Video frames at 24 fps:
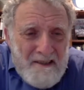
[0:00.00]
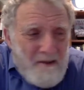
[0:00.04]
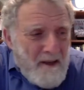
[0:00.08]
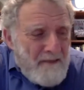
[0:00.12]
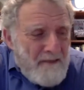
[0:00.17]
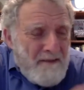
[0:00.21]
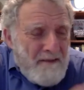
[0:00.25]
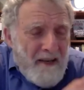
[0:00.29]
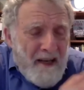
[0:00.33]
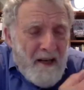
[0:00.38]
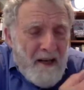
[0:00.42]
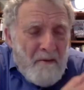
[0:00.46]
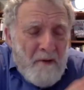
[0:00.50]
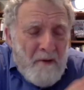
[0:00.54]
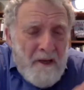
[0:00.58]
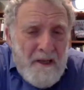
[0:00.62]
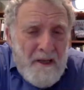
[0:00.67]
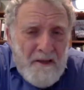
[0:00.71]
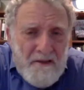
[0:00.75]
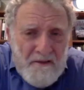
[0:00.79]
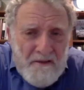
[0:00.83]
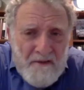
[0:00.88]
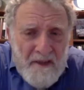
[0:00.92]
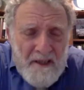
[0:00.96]
to I forget how
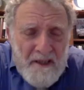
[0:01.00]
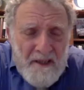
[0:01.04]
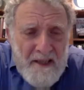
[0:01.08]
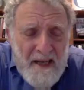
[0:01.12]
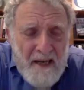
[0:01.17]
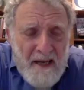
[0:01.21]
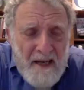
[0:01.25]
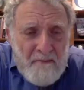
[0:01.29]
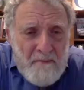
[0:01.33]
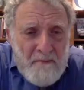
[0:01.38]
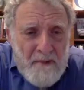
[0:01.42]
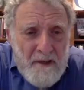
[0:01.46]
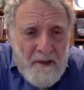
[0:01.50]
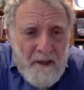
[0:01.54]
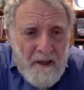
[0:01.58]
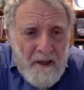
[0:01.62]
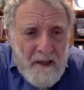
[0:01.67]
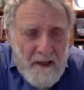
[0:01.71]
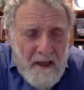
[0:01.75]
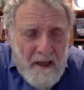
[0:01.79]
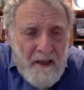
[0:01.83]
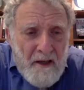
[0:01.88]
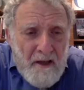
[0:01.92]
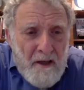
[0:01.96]
many years of contempt,
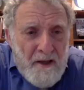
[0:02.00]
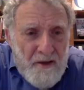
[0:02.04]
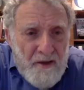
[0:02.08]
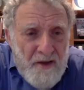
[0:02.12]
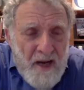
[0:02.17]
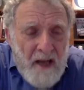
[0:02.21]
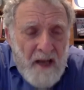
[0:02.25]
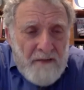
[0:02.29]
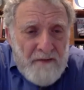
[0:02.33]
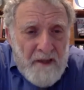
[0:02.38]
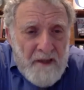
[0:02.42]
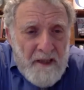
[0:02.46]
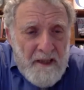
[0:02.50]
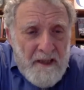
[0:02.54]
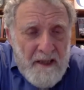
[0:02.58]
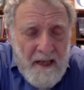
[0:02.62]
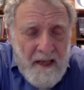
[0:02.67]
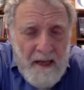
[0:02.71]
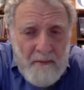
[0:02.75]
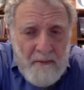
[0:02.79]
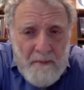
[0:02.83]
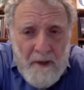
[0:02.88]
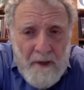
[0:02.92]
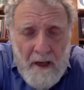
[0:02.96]
eh, in jail for
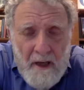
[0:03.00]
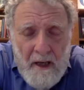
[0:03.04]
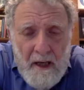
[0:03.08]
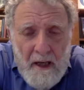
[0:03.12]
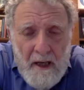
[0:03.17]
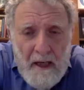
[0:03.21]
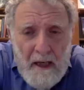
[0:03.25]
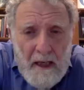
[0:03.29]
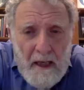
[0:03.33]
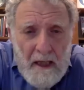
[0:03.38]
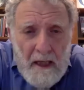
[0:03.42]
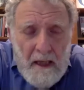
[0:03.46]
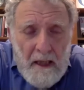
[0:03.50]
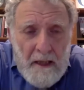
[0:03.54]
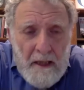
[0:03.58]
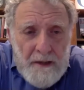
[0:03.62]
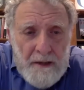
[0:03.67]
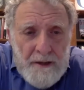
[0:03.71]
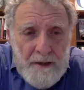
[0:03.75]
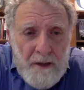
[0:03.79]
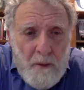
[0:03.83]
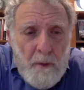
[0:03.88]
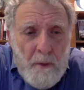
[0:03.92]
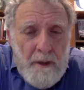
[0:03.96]
contempt.
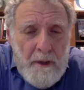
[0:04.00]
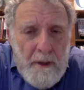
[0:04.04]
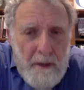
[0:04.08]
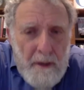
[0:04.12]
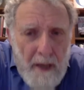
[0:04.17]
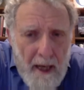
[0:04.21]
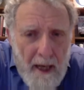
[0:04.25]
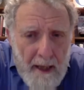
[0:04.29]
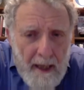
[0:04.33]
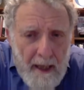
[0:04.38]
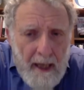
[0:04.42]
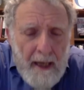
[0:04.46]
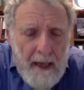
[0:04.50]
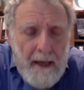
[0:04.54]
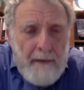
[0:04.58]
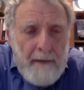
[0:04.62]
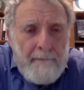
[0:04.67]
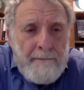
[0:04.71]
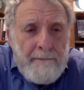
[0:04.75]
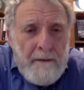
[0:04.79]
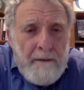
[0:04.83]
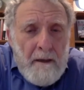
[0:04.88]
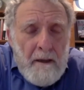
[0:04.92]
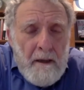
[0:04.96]
Uh, so we did not
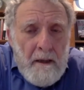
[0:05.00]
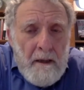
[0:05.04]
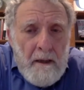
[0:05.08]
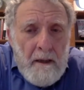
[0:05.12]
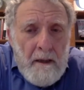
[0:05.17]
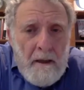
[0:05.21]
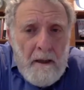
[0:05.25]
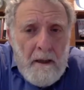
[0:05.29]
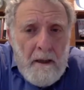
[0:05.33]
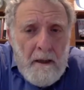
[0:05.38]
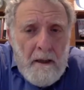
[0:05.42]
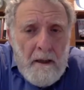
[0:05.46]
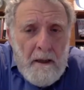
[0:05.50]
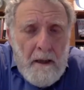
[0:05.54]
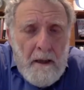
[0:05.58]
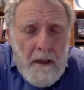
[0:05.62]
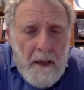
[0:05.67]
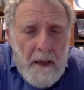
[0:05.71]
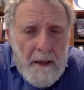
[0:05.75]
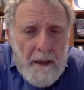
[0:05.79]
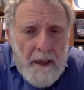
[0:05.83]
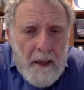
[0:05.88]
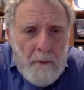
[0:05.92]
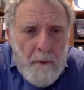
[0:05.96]
have
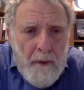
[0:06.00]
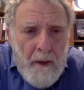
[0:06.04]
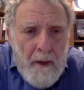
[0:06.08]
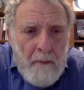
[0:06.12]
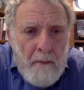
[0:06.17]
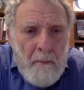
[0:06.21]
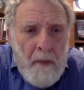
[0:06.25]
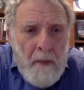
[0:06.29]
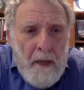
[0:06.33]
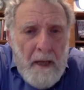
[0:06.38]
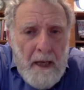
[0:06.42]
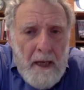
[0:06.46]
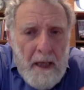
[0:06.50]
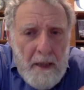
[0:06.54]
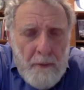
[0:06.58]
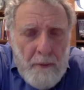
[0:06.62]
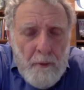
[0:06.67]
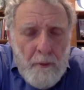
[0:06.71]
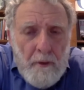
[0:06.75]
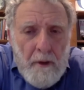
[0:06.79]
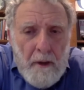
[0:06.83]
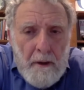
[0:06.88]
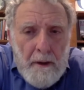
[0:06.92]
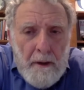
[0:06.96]
contact with them.
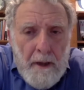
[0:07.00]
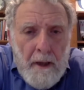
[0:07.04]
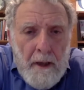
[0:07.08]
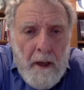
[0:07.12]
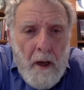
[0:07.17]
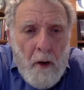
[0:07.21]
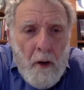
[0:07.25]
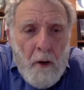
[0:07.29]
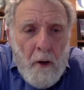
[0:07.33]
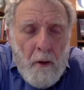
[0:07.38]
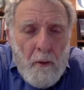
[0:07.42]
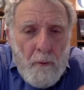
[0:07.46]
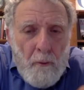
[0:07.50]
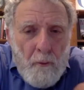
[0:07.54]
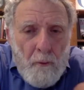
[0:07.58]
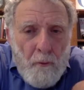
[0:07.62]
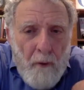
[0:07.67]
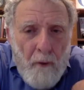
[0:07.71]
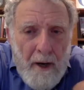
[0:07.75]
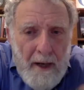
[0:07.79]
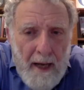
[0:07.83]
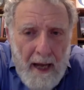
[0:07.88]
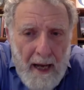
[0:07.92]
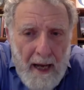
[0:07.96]
Interestingly,
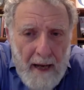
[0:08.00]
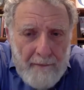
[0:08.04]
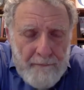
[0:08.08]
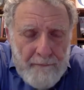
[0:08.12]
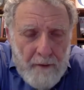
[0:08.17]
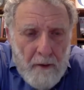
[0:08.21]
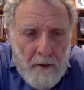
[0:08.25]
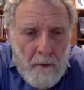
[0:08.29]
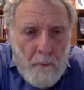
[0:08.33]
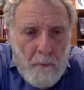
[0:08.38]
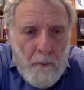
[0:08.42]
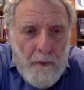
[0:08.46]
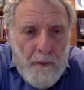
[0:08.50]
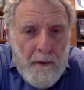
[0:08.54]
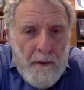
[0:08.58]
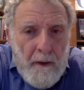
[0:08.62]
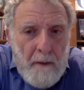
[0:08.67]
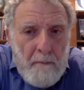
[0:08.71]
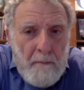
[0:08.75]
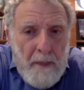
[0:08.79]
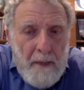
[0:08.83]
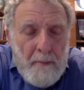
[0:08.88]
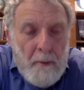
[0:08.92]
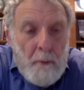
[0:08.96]
right after, with
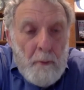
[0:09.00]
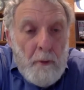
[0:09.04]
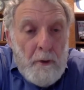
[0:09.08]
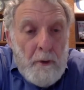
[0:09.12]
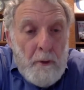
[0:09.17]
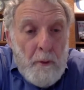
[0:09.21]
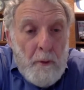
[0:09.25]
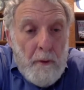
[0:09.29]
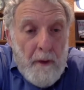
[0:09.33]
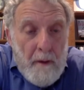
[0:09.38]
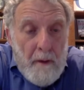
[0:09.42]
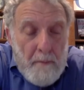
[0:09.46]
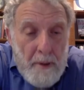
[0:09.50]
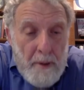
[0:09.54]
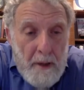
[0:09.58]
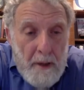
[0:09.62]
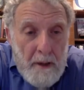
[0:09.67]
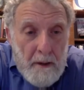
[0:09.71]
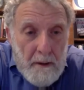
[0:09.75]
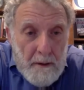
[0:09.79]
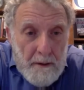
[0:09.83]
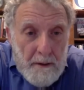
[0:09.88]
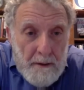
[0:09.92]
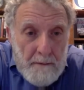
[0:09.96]
the people who were doing the
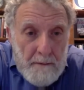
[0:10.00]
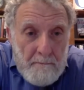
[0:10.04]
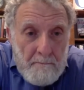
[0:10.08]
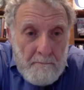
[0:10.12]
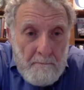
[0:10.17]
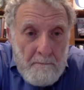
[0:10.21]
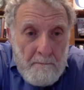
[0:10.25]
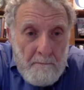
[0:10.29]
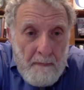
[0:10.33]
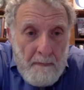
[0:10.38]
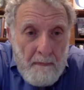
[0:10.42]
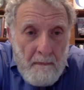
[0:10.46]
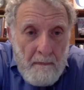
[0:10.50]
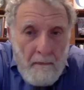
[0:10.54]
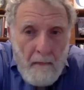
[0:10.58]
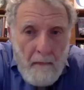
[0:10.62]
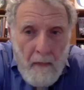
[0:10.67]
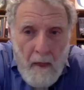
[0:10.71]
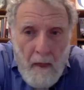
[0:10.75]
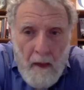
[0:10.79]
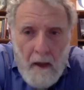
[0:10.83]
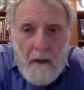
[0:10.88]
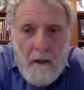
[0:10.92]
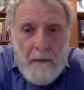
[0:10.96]
appeals,
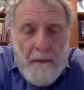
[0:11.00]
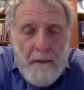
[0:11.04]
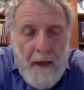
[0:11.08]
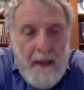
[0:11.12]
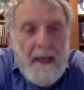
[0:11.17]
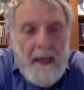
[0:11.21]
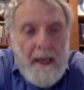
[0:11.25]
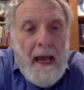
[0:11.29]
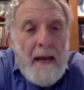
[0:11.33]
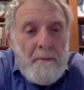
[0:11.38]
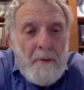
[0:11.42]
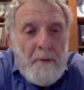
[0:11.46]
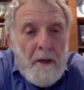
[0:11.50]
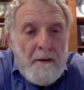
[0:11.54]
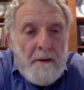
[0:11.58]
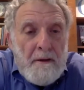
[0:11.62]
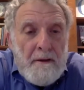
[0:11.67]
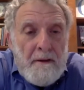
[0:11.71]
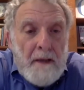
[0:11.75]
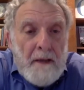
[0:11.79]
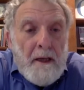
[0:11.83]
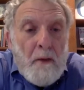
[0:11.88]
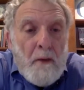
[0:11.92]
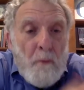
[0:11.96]
they came to
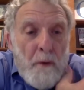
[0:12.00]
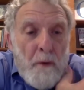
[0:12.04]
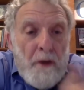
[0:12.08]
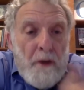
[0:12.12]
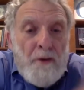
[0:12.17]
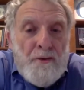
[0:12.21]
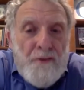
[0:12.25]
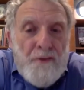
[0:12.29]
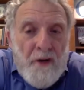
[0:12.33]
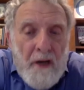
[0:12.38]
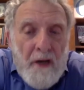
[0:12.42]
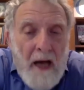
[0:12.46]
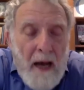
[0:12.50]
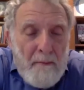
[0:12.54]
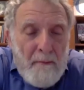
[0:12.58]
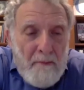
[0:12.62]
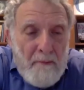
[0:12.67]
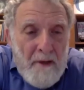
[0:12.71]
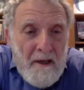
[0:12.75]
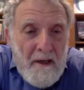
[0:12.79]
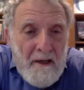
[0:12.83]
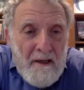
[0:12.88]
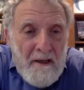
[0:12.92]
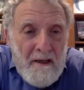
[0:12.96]
us and said, Can we use your
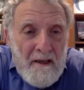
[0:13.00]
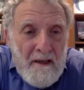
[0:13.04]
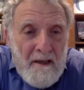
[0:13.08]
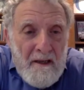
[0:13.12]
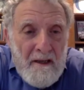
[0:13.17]
copy